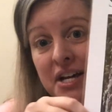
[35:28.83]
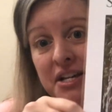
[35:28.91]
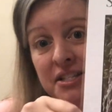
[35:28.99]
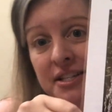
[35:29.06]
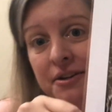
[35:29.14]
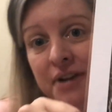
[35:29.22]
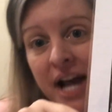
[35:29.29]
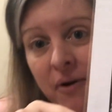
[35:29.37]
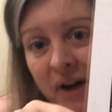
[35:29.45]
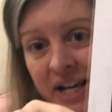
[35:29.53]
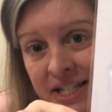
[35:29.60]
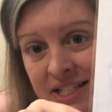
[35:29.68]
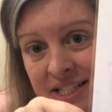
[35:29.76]
So now I
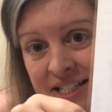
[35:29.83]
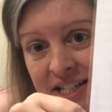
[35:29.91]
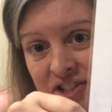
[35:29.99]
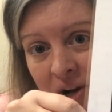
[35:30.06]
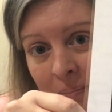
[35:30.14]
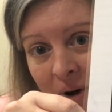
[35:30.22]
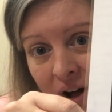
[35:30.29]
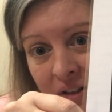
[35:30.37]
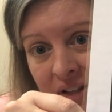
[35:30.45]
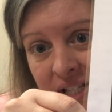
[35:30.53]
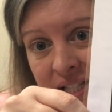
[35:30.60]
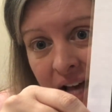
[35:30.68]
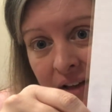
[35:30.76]
can stitch up all
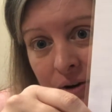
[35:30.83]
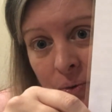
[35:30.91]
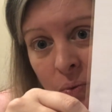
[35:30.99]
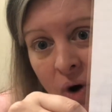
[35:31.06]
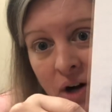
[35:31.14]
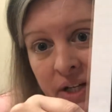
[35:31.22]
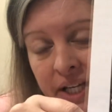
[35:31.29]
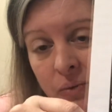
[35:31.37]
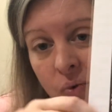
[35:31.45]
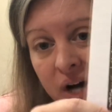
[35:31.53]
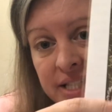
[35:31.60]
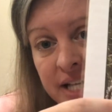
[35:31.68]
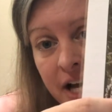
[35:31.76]
these other wonky
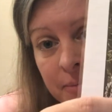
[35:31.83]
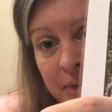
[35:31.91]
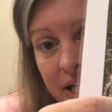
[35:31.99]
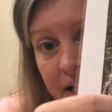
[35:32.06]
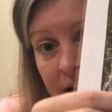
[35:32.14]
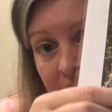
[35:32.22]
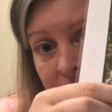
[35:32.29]
ones. I mean,